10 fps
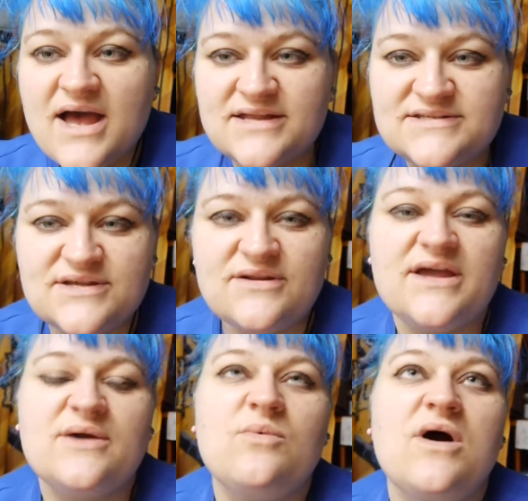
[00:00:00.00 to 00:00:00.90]
And so
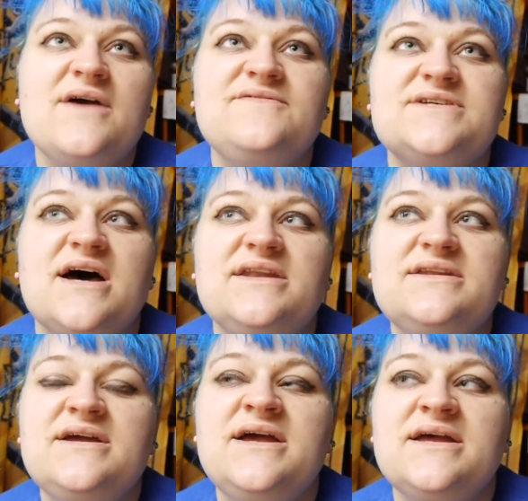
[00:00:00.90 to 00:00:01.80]
like what I've
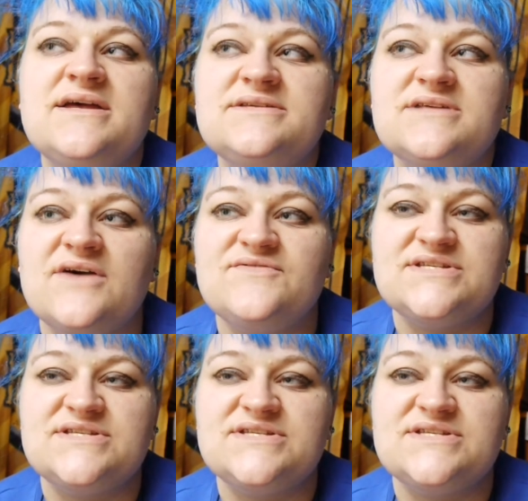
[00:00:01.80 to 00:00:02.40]
done is I've